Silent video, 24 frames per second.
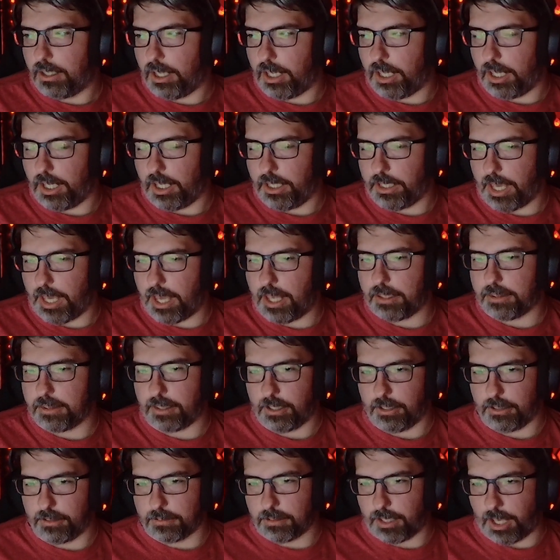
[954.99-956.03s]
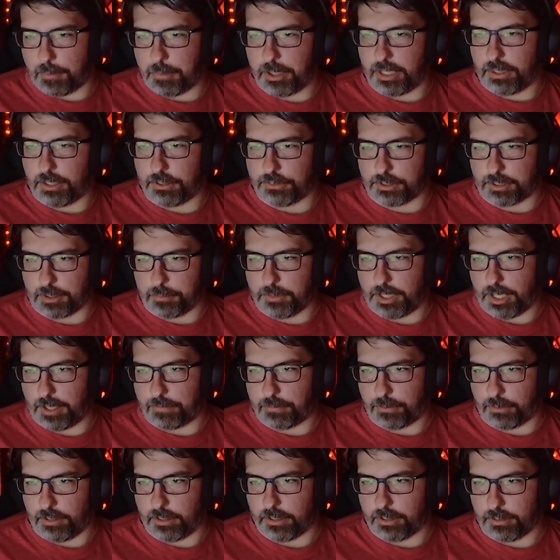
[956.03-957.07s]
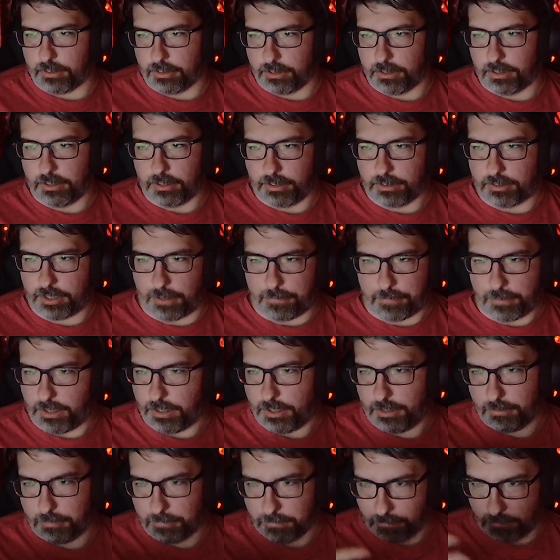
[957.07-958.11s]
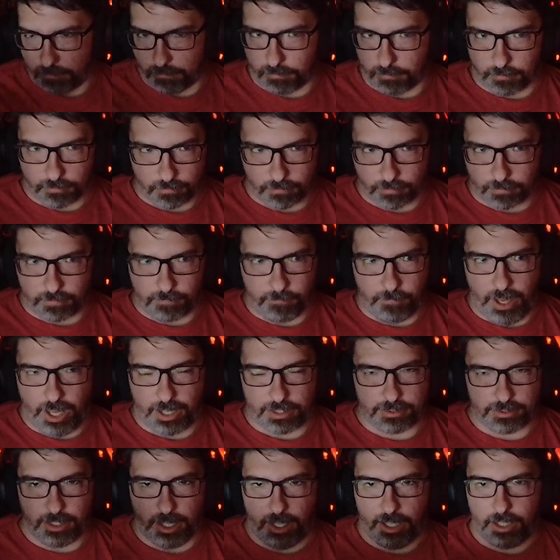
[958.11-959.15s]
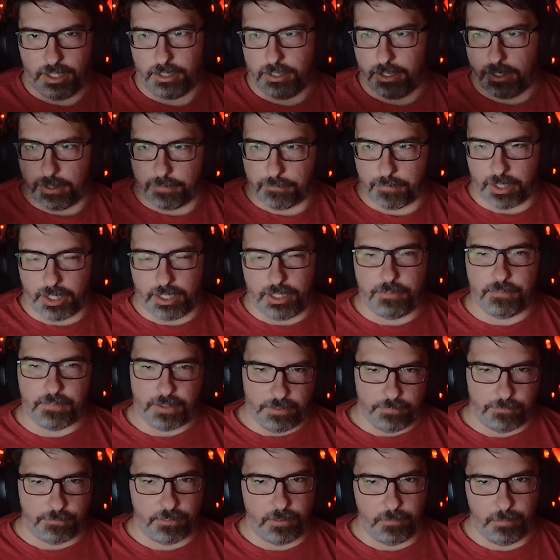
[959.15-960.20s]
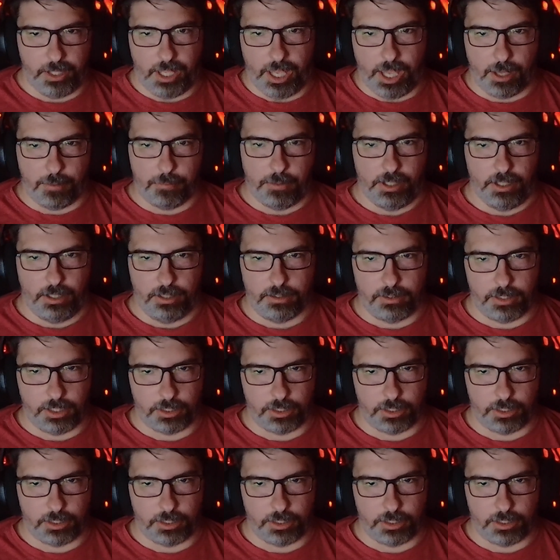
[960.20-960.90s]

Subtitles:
Yeah, there. I mean, there's some definite facts that even from Gamma,